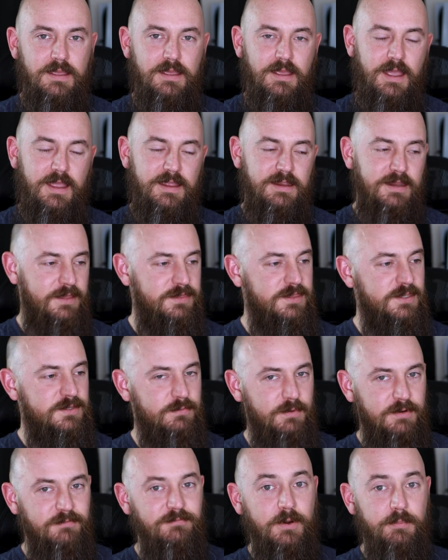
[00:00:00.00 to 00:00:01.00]
I got
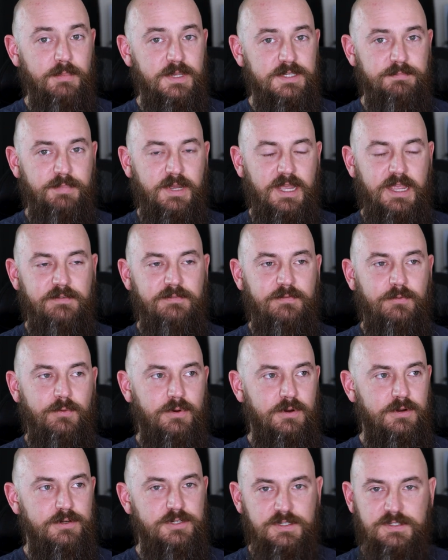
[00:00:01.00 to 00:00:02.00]
this one from Best Buy
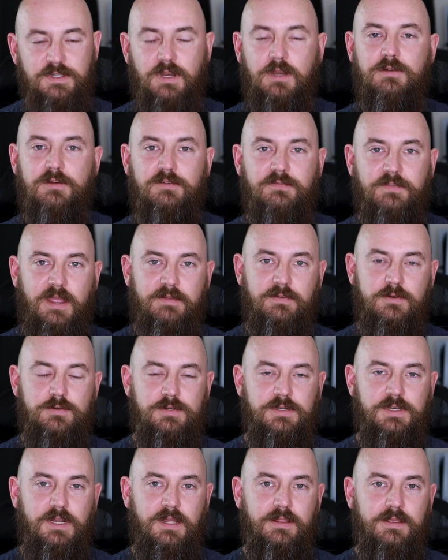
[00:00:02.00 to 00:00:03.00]
for just under
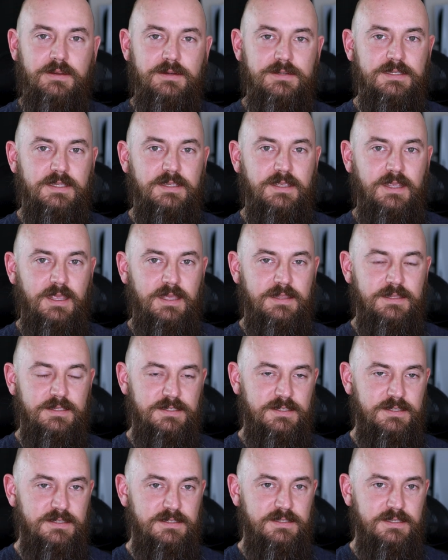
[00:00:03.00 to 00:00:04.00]
$500, and
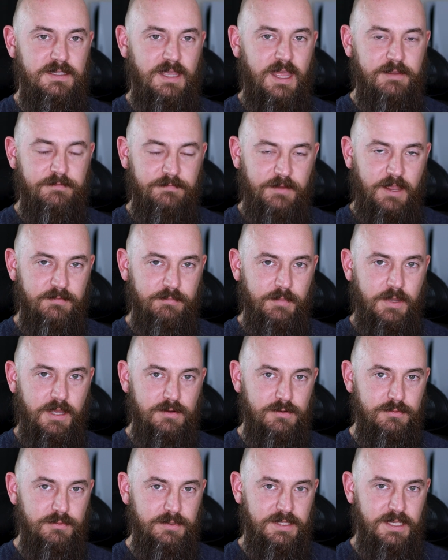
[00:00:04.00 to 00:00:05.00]
this is the i5
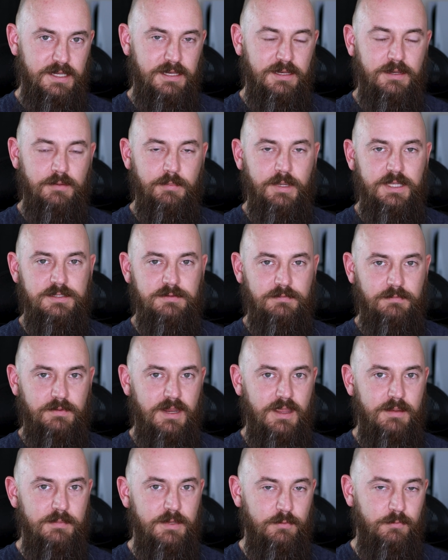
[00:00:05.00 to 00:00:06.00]
model with 8 gigabytes of
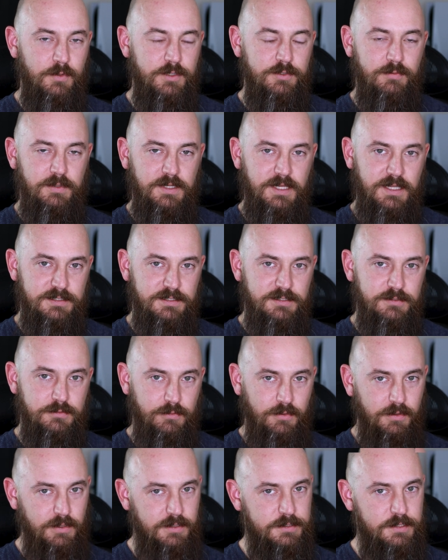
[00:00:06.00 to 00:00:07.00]
RAM and a 128
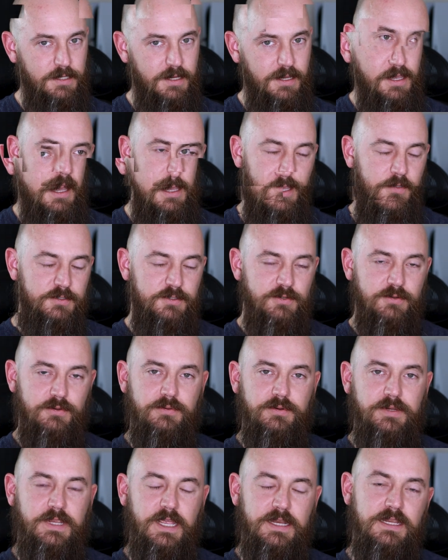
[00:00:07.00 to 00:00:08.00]
storage.
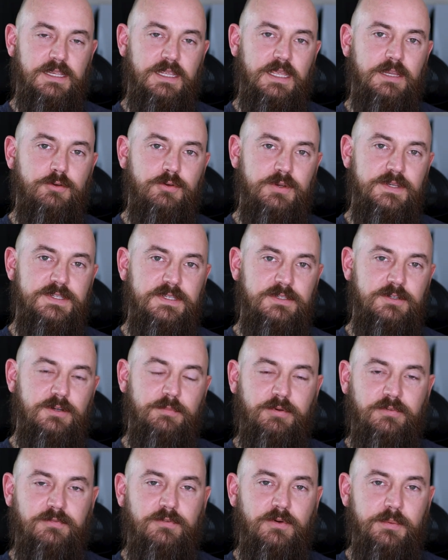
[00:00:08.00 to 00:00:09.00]
So getting increase in your
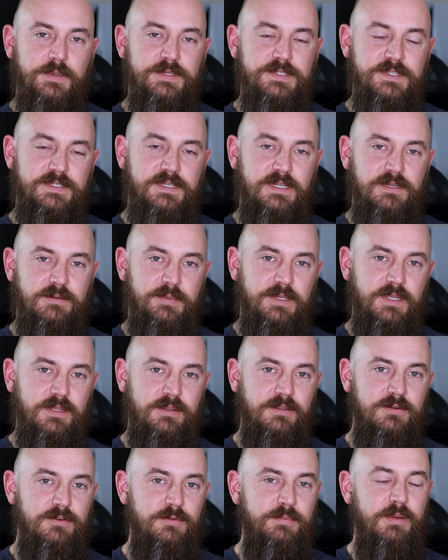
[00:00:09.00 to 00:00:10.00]
performance is going to be a
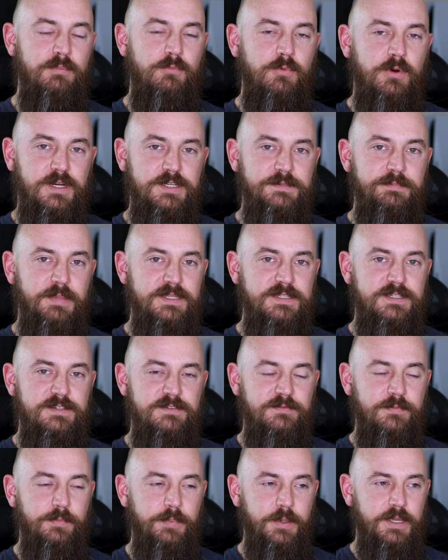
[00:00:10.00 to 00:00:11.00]
little bit more
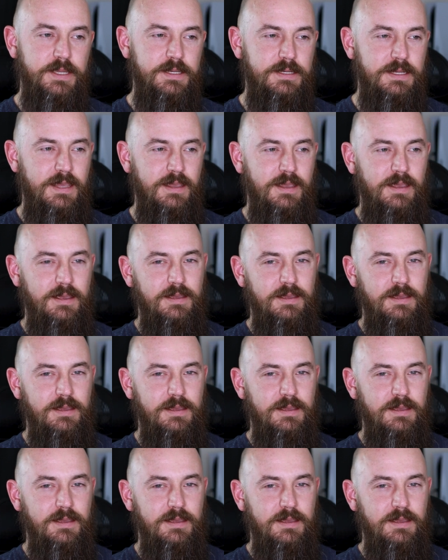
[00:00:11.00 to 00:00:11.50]
expensive, but